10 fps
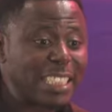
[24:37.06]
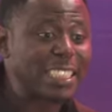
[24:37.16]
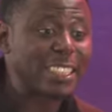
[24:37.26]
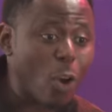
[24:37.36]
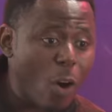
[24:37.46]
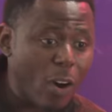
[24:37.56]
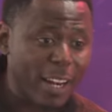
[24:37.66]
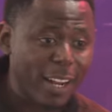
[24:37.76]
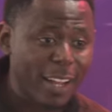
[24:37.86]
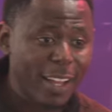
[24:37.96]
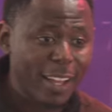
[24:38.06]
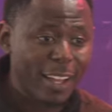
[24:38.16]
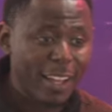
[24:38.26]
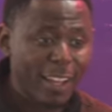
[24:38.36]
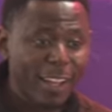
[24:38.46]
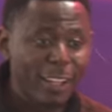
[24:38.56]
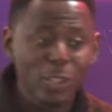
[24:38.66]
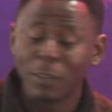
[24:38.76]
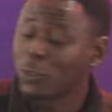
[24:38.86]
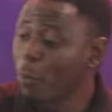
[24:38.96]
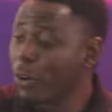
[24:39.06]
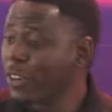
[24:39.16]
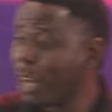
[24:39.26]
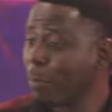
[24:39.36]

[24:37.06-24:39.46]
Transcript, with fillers: change it is God. So I've stopped bothering